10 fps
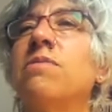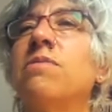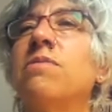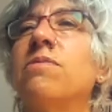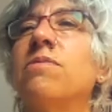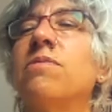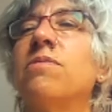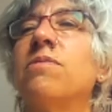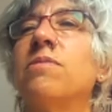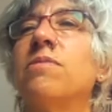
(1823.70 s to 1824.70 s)

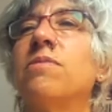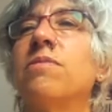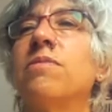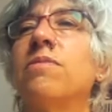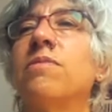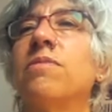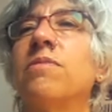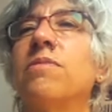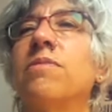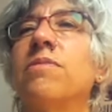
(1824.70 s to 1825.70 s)

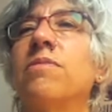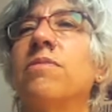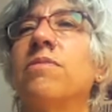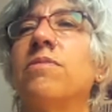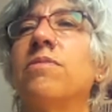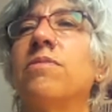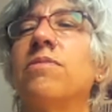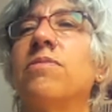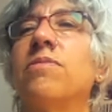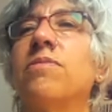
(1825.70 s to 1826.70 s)

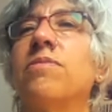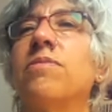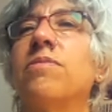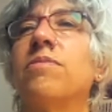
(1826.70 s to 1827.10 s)
No one is speaking in this clip.